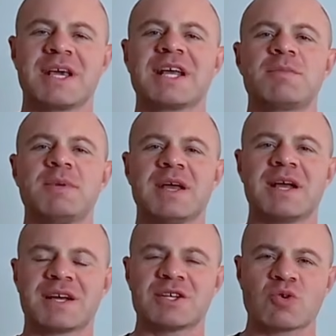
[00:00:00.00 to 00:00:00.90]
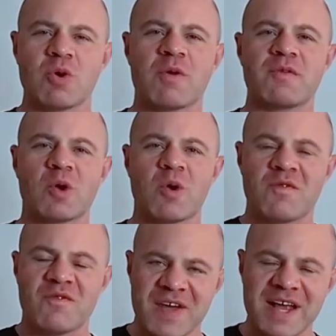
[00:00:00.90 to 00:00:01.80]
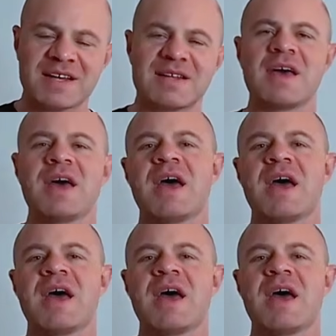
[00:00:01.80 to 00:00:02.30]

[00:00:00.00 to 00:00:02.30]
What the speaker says: You get to be in control of your own fate,